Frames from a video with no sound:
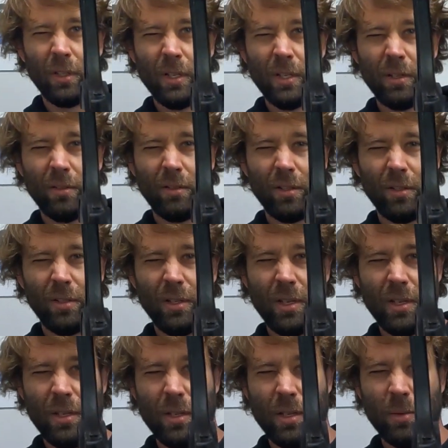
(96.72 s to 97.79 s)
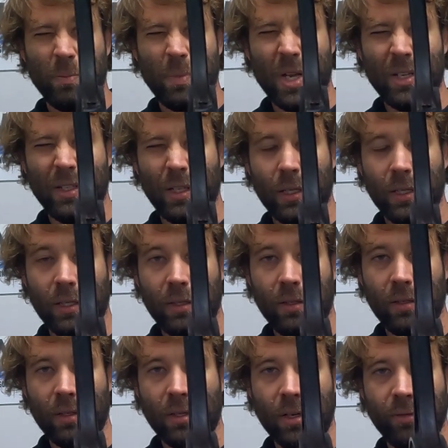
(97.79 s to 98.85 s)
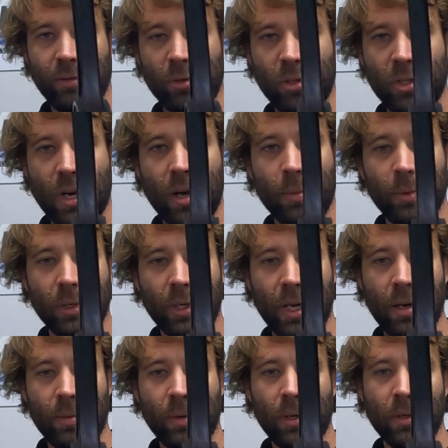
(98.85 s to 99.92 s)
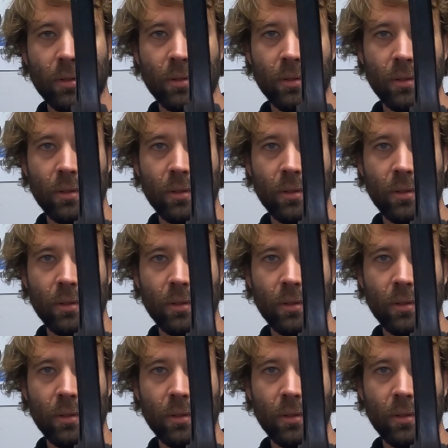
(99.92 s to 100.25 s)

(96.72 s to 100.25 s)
You see how that's bent? I don't know if it'll show up on camera,